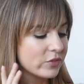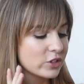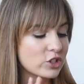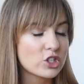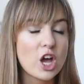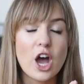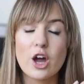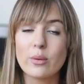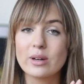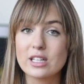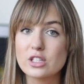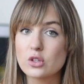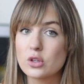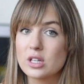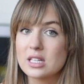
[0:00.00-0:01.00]
So when I
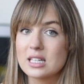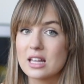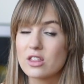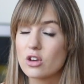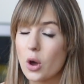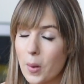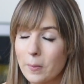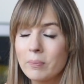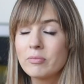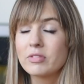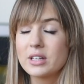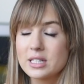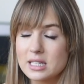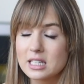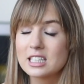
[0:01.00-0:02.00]
saw these, I thought,
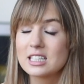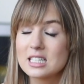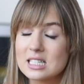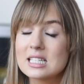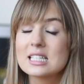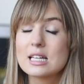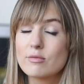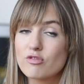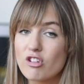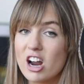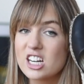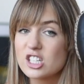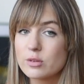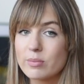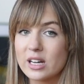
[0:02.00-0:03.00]
these seem
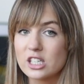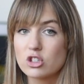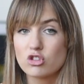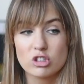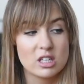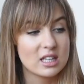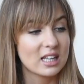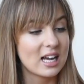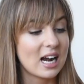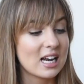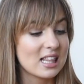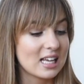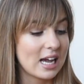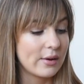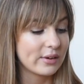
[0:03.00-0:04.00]
right up my street, the
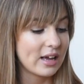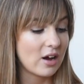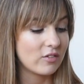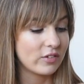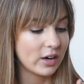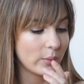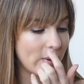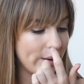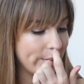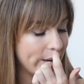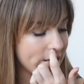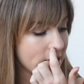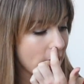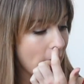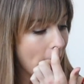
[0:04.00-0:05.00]
kind of thing I would get on very well
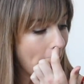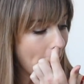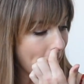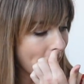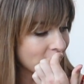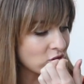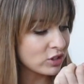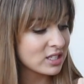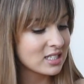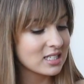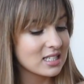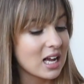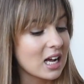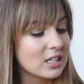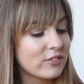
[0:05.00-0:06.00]
with. I've got these in
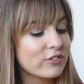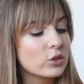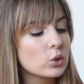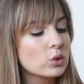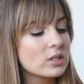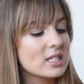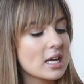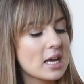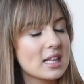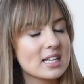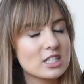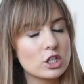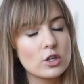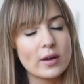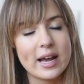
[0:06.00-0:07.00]
a size 40,
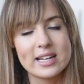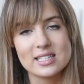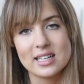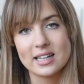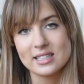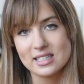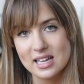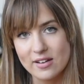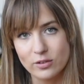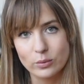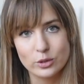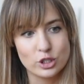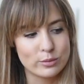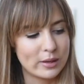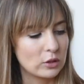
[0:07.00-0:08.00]
that's a UK size 7,
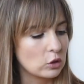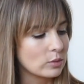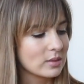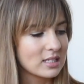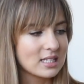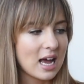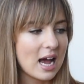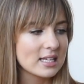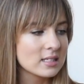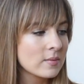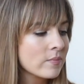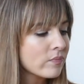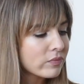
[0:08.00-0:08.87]
which is my normal size.